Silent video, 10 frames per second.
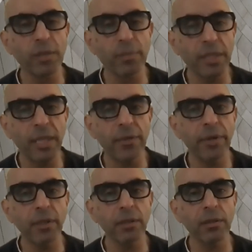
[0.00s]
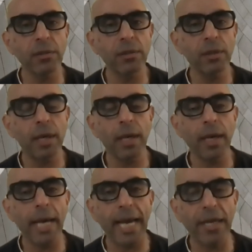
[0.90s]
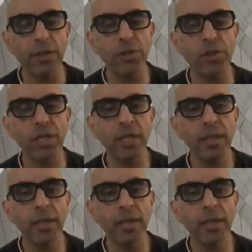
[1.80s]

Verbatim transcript: materials, uh, energy,